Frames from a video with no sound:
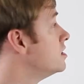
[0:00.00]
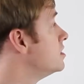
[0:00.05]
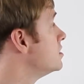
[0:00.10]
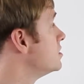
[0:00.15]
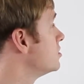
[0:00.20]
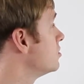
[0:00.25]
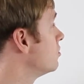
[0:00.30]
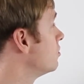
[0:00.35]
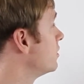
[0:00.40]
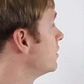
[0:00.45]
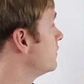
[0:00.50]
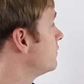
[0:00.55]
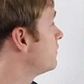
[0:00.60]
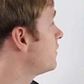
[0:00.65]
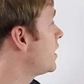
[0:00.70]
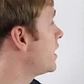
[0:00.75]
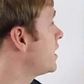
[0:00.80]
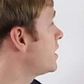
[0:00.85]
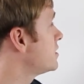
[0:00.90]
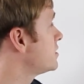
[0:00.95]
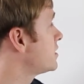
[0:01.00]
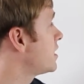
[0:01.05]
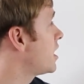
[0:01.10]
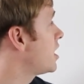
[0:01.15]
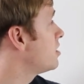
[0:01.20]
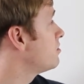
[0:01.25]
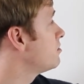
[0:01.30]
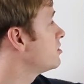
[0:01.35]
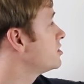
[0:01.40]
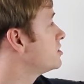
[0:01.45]
So if I asked
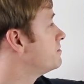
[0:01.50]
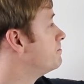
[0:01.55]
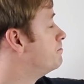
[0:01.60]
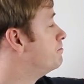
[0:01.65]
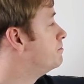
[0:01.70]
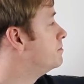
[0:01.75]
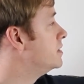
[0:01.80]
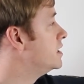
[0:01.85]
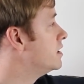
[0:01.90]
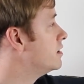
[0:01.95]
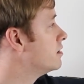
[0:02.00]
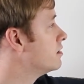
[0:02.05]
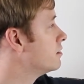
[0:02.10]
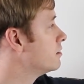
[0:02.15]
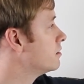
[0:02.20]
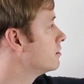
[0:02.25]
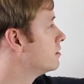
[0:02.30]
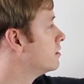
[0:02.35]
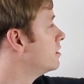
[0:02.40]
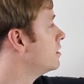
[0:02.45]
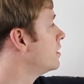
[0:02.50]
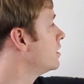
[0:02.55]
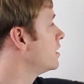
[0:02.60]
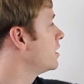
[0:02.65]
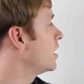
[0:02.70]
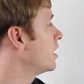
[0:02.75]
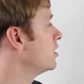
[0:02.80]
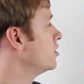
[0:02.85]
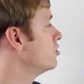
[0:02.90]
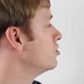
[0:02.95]
how much beer
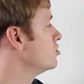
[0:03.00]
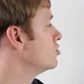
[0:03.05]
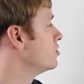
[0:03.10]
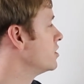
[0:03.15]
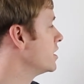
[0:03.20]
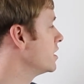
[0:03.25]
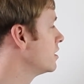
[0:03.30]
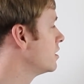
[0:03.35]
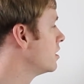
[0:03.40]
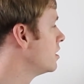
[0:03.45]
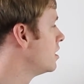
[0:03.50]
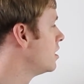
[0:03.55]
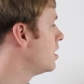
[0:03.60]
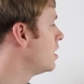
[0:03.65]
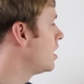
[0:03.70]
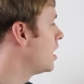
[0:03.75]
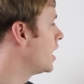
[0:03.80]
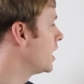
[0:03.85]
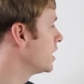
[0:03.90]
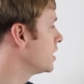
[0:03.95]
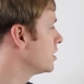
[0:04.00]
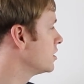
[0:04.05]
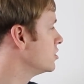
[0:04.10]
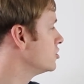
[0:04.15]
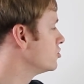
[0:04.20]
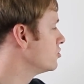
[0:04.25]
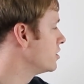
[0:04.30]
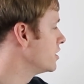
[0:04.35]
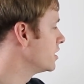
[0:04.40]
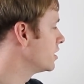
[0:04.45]
can you drink, I can
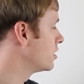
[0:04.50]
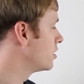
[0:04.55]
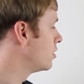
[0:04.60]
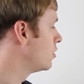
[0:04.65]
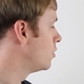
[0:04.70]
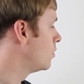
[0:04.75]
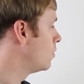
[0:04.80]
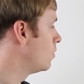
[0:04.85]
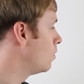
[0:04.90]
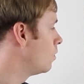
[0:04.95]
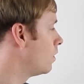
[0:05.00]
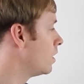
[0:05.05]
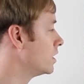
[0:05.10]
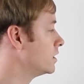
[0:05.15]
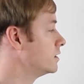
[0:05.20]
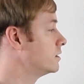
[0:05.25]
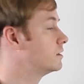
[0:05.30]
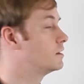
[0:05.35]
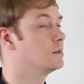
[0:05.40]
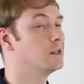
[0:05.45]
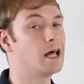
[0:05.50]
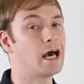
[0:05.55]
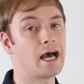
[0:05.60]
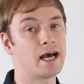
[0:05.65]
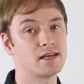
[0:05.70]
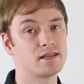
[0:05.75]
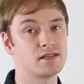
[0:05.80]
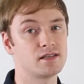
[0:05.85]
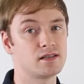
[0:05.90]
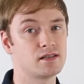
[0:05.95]
drink 1
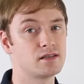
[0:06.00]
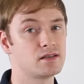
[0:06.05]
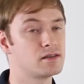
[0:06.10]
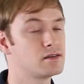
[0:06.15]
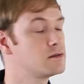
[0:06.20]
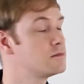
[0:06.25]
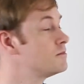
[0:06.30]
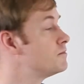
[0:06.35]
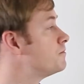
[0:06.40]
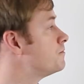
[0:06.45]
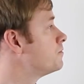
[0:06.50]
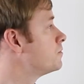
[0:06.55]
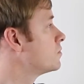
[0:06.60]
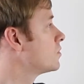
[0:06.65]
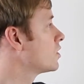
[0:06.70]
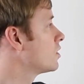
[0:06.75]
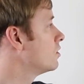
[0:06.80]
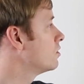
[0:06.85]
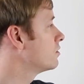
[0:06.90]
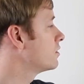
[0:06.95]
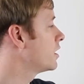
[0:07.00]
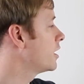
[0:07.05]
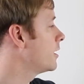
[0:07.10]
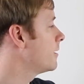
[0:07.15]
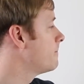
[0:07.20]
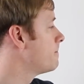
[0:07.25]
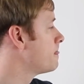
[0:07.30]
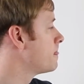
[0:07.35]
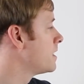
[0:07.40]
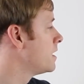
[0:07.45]
glass. Okay.
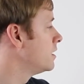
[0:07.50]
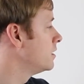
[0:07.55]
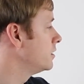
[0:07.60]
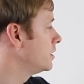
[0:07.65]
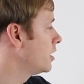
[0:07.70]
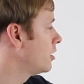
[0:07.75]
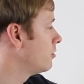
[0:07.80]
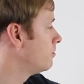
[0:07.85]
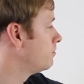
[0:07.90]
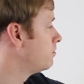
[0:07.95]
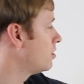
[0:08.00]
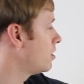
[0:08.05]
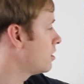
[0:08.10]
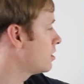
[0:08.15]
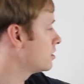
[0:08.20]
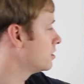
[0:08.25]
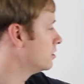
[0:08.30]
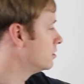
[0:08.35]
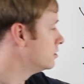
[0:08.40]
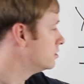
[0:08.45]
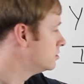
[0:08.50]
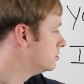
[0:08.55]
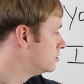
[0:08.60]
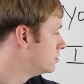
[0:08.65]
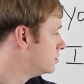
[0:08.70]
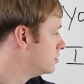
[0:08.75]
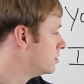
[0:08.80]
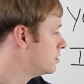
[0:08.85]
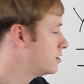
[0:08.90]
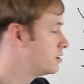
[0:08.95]
Now bottle,
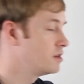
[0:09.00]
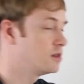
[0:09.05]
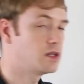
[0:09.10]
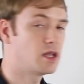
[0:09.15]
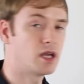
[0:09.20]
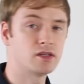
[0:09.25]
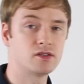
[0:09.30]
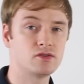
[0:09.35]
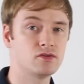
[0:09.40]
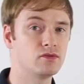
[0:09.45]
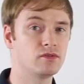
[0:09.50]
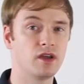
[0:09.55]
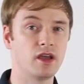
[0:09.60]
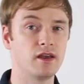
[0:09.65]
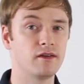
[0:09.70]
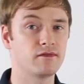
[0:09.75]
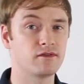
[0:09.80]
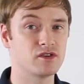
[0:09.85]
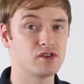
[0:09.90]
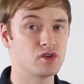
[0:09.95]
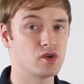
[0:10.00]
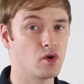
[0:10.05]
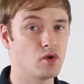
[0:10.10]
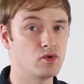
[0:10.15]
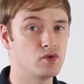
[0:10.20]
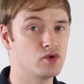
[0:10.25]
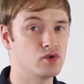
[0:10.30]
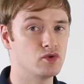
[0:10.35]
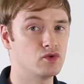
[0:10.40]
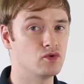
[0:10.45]
that's okay for
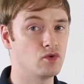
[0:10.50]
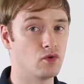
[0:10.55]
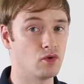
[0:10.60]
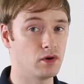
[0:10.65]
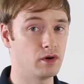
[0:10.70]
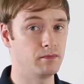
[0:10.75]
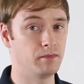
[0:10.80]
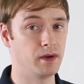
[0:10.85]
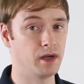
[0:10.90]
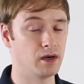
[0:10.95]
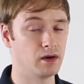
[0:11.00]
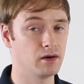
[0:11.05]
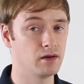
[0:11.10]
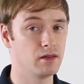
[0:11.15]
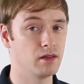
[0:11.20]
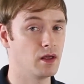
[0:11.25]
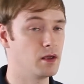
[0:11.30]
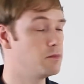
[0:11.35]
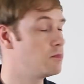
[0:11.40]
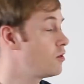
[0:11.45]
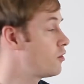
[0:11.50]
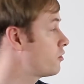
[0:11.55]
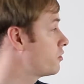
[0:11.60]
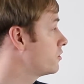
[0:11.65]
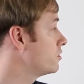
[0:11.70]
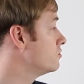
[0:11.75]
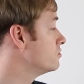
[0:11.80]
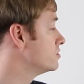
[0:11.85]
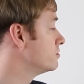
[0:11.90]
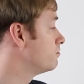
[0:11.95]
soju or beer. They both
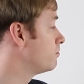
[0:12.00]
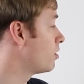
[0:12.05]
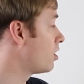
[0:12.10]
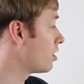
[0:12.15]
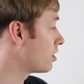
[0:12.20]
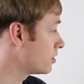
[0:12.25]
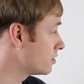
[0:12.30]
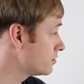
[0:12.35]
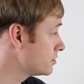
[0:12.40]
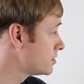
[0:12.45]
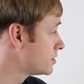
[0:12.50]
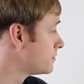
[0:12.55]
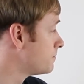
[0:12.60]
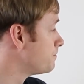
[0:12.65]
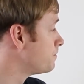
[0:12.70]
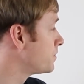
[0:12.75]
use bottles.